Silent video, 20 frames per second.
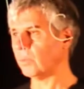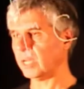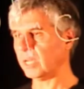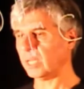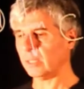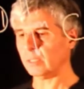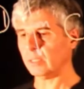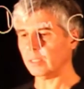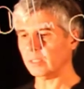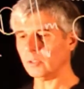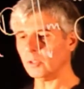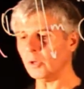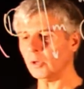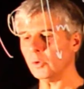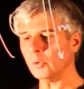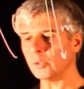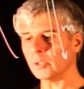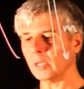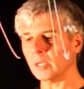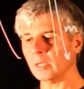we can
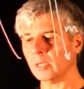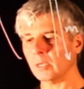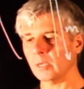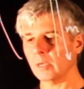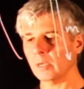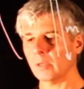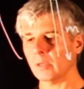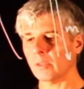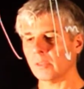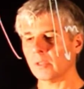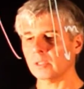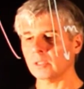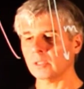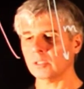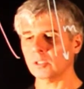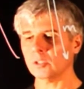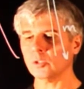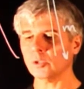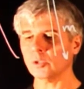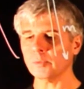conclude that
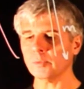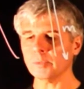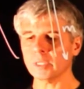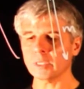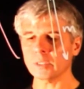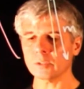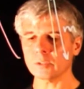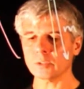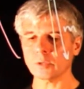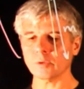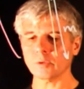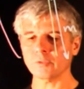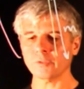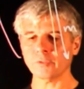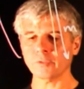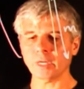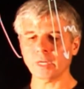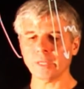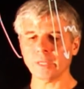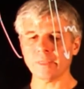determinant of
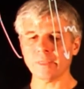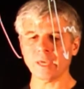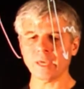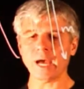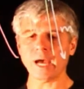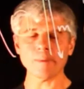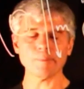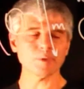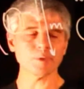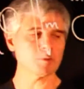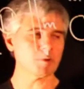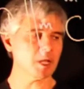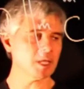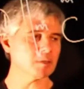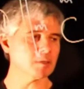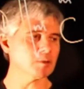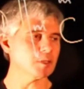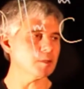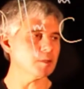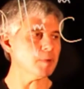the upper
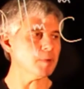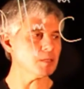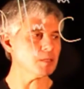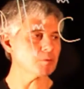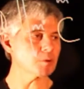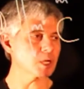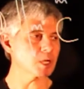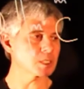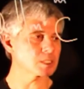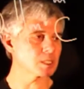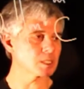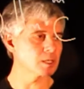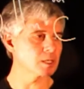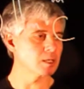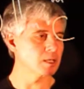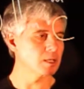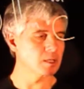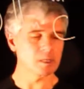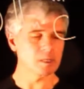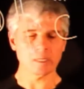triangular matrix
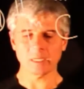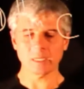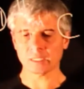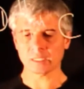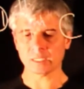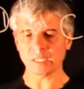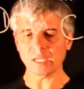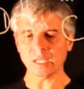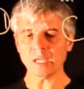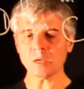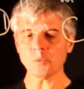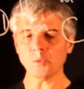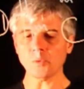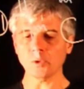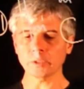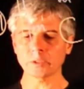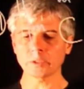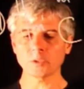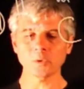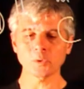is
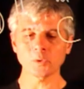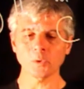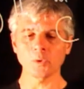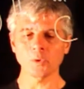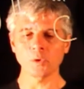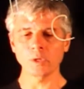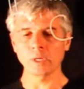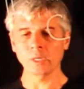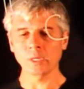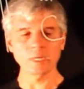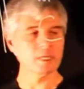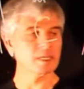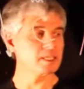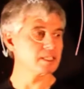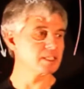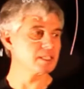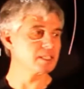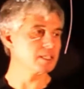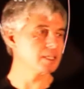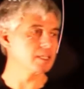equal to
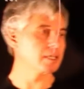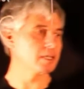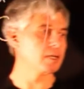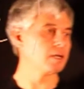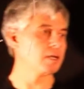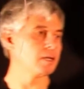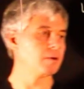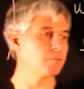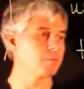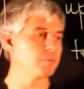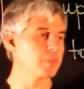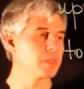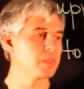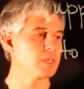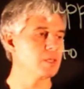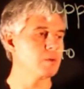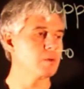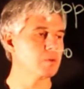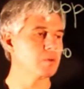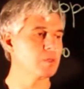
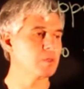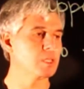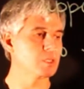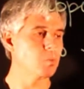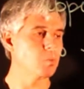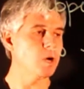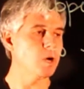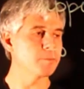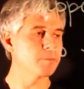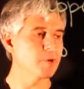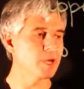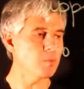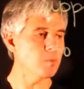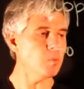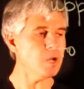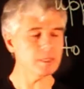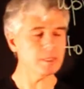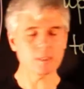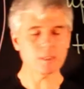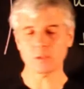this
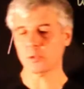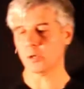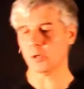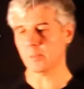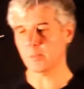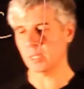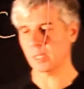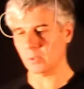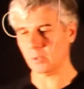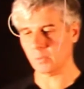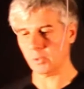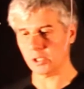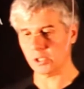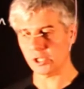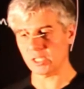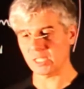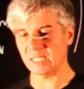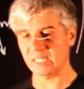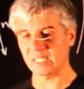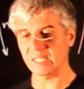1x1 determinant, which
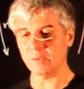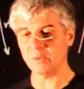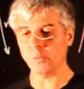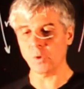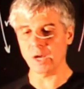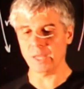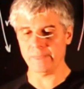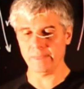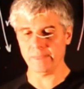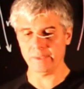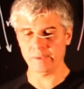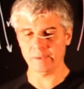is d1,